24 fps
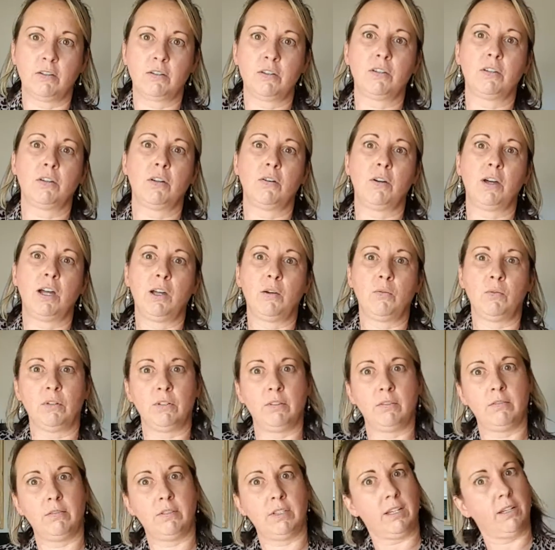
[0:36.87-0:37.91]
so I wouldn't
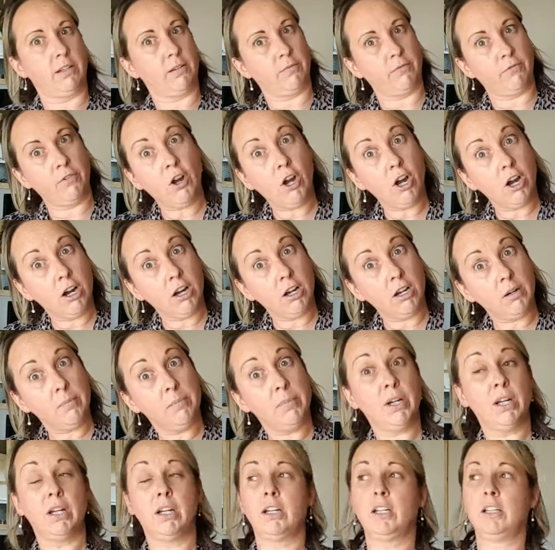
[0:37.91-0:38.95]
send them far,
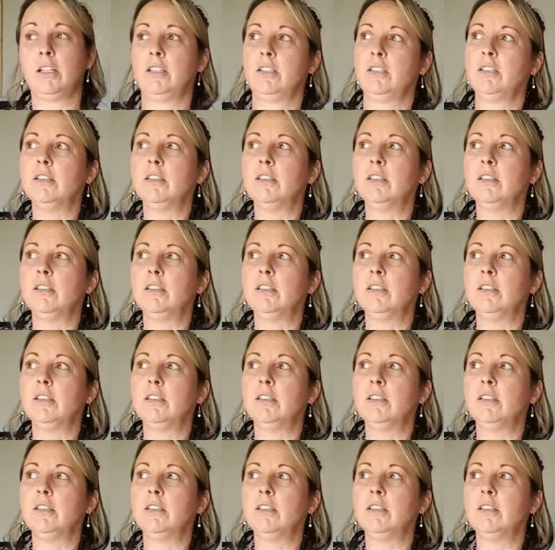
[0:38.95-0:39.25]
but